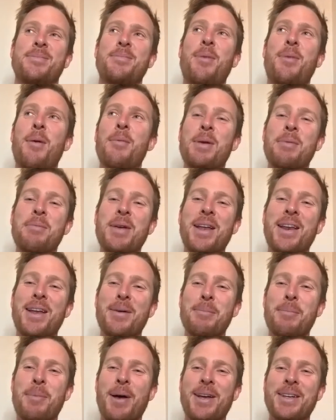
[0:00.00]
probably
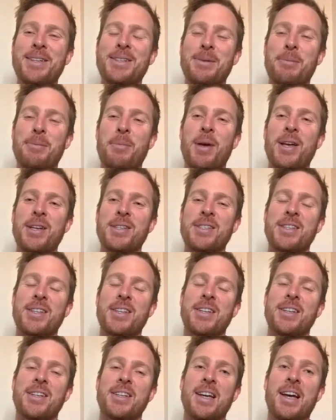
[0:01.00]
medium pace at
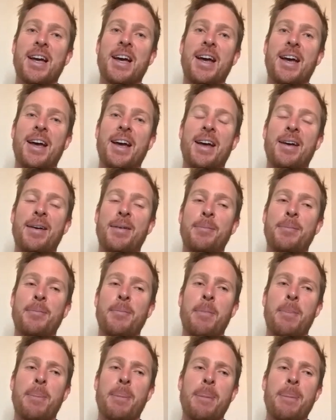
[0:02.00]
best.
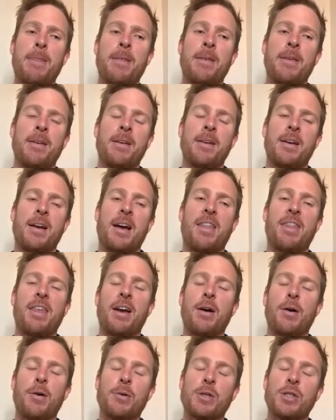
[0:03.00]
I
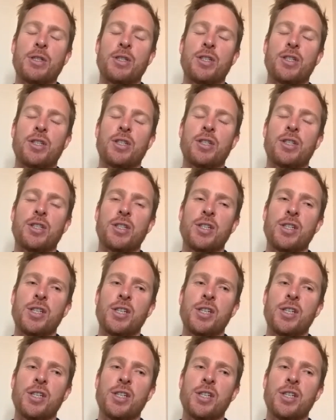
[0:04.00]
think I was